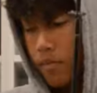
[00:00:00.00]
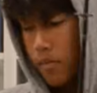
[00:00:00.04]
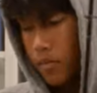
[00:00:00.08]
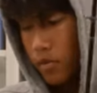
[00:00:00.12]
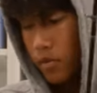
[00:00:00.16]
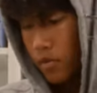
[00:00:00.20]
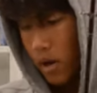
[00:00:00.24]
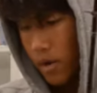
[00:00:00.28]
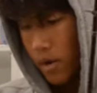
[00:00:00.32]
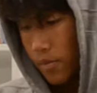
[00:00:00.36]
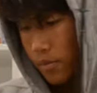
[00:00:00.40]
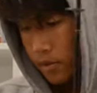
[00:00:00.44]

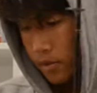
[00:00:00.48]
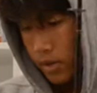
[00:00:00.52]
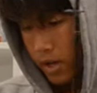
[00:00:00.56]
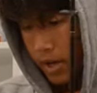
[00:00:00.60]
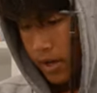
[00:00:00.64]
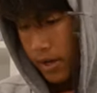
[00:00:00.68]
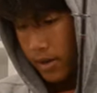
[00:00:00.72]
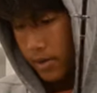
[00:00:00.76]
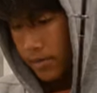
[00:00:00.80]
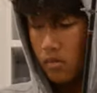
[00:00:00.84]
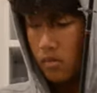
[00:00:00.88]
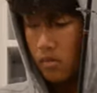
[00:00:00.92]
grab your
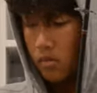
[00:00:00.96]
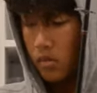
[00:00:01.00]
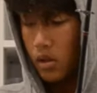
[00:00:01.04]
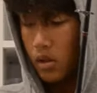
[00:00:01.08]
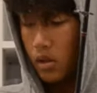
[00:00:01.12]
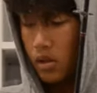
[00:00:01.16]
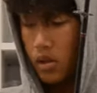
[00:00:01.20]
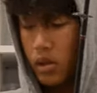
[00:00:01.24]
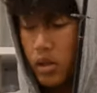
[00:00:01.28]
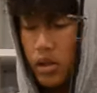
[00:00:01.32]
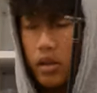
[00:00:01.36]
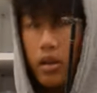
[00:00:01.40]
line
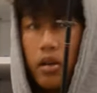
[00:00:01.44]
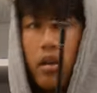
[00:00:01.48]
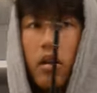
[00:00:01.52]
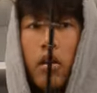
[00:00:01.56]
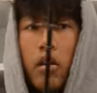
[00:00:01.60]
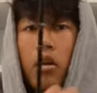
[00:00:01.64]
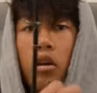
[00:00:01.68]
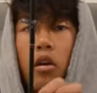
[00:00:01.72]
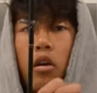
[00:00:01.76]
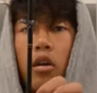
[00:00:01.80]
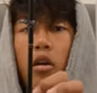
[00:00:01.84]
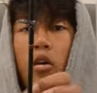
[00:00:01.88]
and
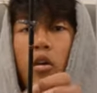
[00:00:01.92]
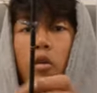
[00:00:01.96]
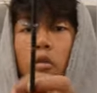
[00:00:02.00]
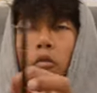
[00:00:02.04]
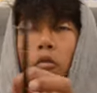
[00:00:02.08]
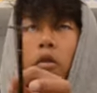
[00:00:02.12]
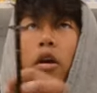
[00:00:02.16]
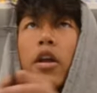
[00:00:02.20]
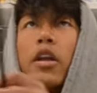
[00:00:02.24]
run